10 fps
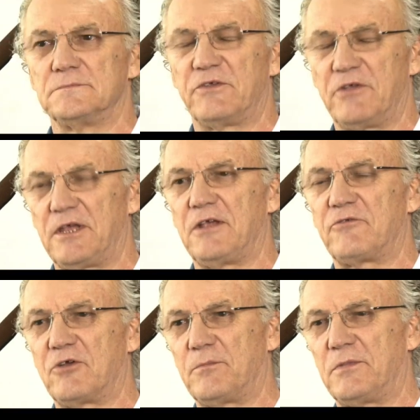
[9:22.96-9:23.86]
The seeking
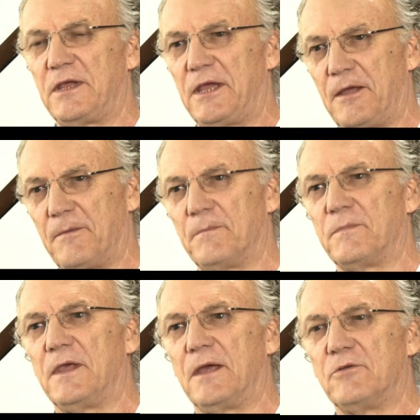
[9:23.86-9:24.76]
stopped, yeah.
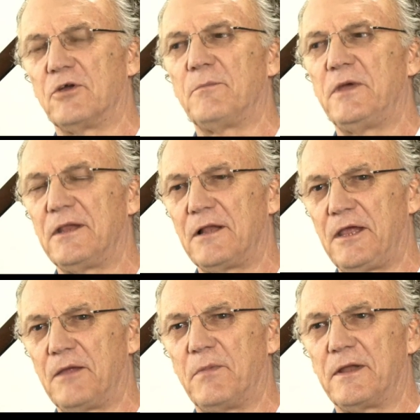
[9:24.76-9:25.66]
Not
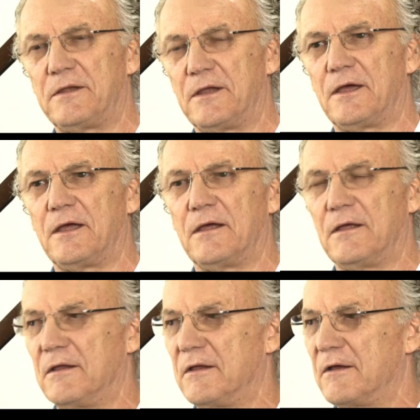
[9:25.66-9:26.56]
immediately, but
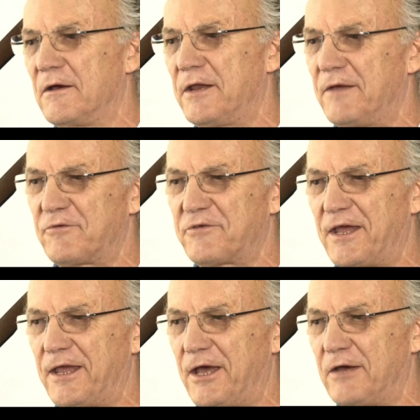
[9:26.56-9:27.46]
I'd have to
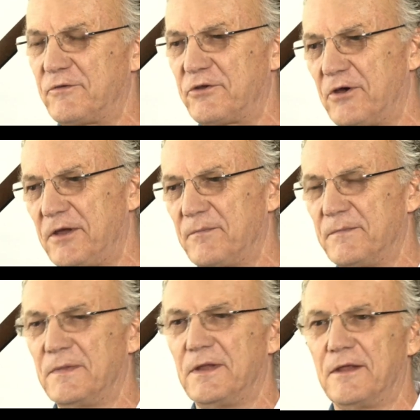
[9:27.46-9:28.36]
say over time.
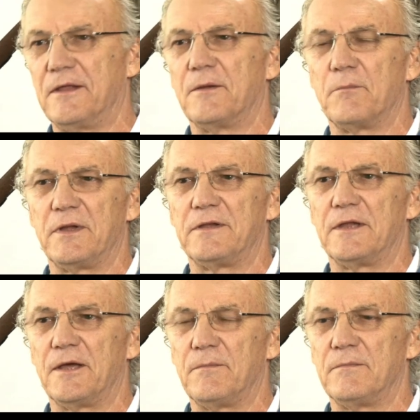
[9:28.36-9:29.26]
But
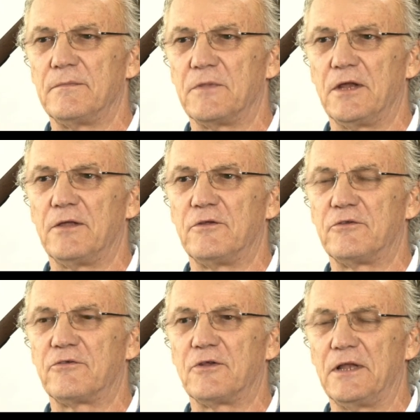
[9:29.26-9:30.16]

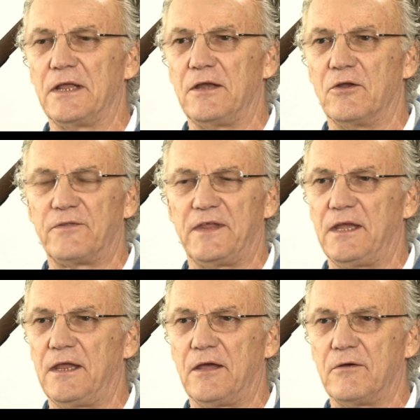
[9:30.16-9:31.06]
that's certainly not there
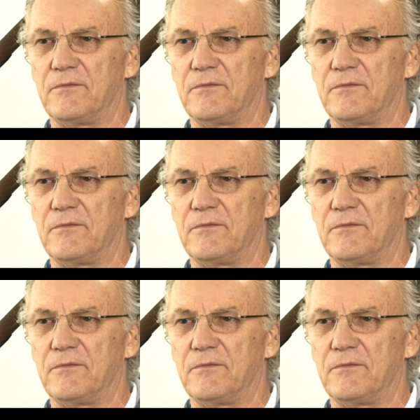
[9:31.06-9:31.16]
now.